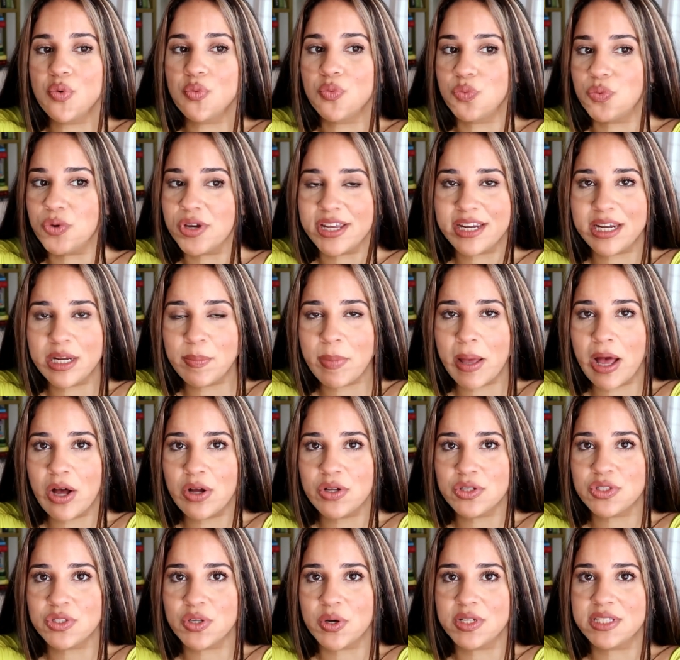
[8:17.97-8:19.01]
written
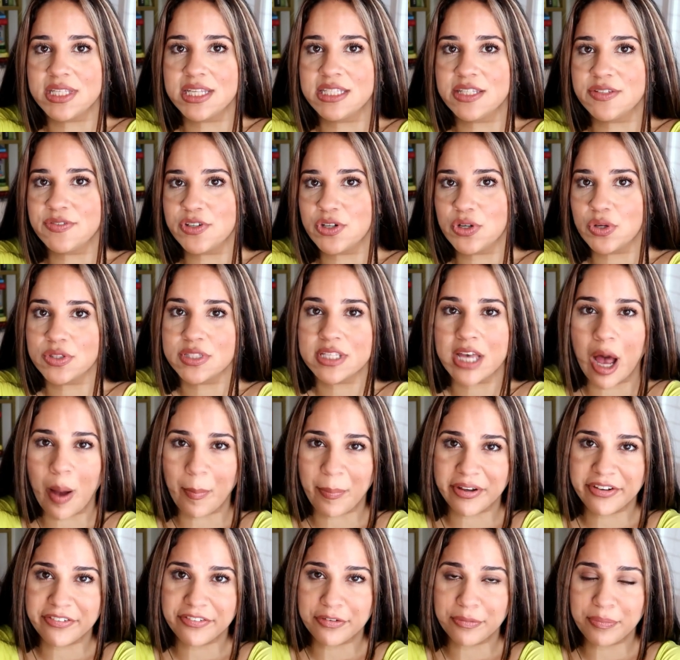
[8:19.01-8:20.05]
about, so it's a difficult
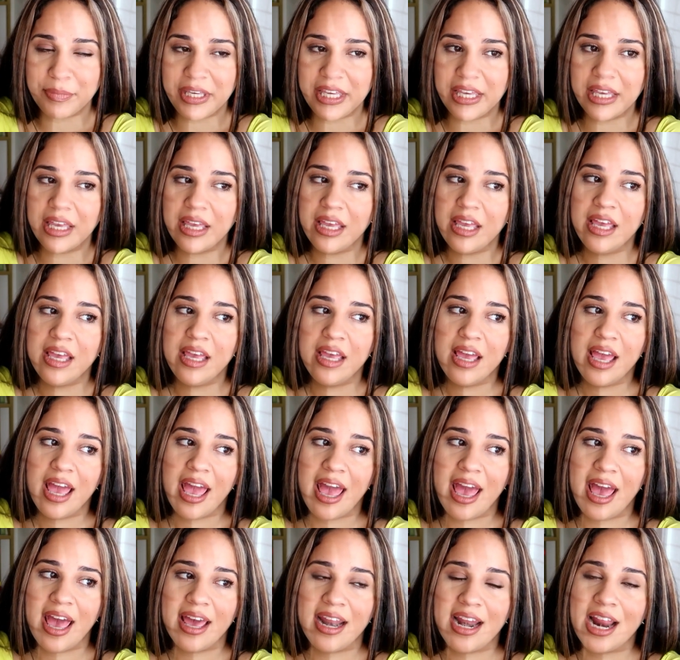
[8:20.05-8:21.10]
topic for me,
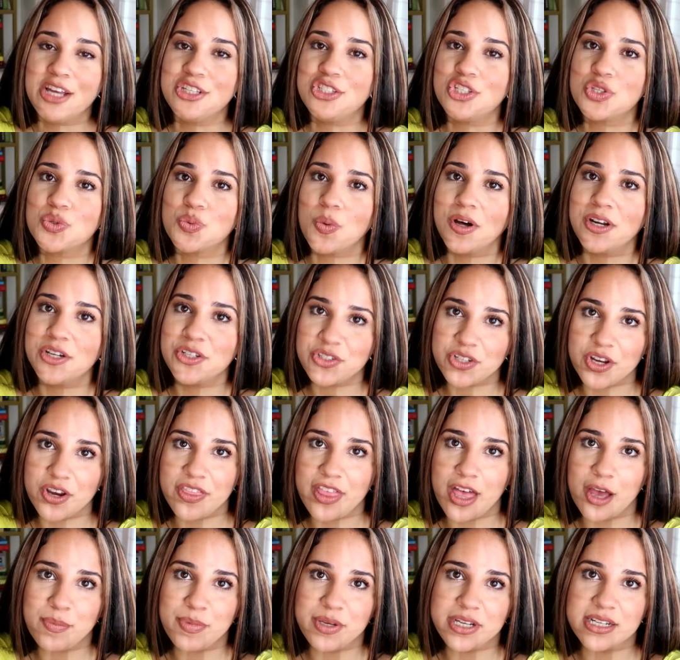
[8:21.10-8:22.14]
and I just want to share
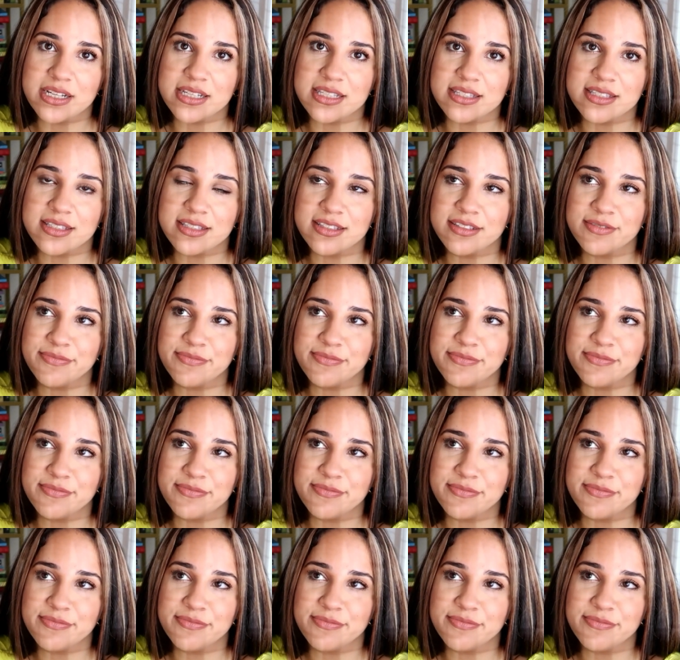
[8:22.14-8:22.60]
that, because